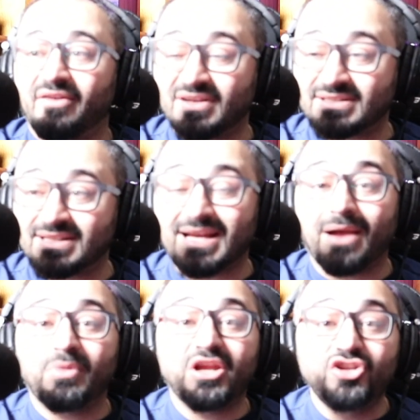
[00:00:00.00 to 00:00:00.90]
Invest the
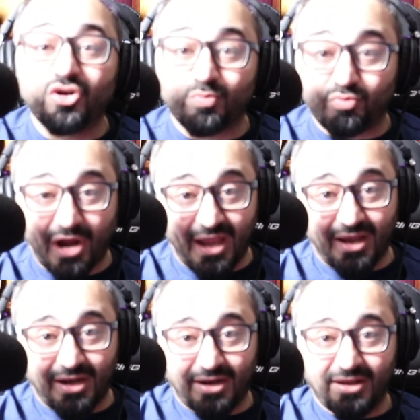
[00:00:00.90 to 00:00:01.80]
time in your
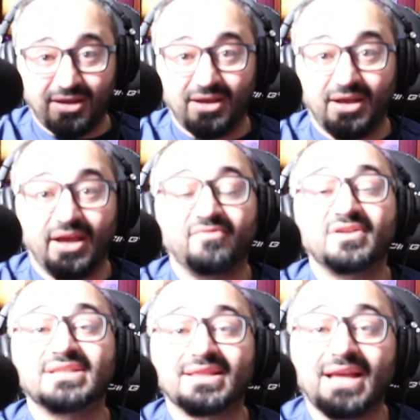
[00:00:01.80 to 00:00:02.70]
brain.
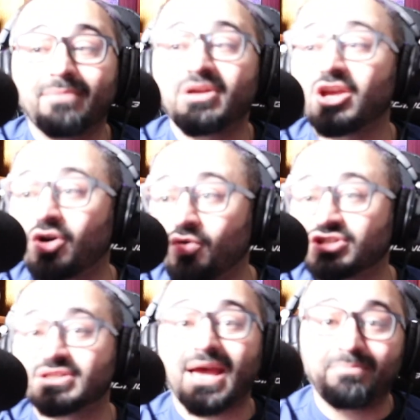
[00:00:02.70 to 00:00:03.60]
Invest the time in
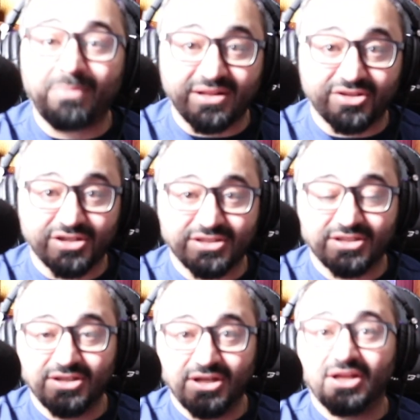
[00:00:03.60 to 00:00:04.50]
coaches and
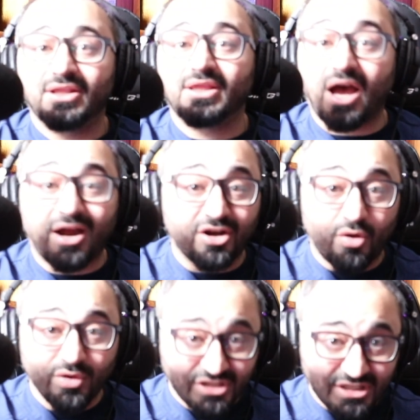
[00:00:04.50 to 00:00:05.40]
mentors that are
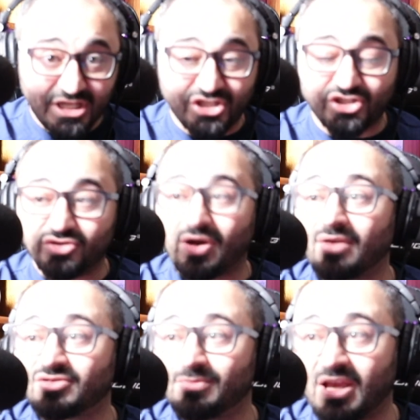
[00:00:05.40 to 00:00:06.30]
going to teach you
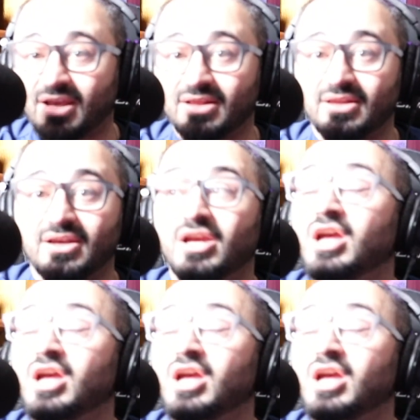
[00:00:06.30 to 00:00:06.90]
how to make it.